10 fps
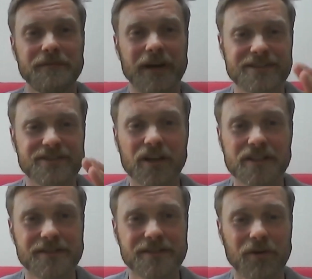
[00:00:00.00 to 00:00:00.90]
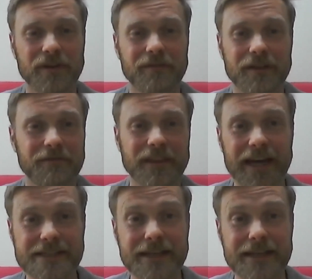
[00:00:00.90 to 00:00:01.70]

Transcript: at dusk, you know, if that,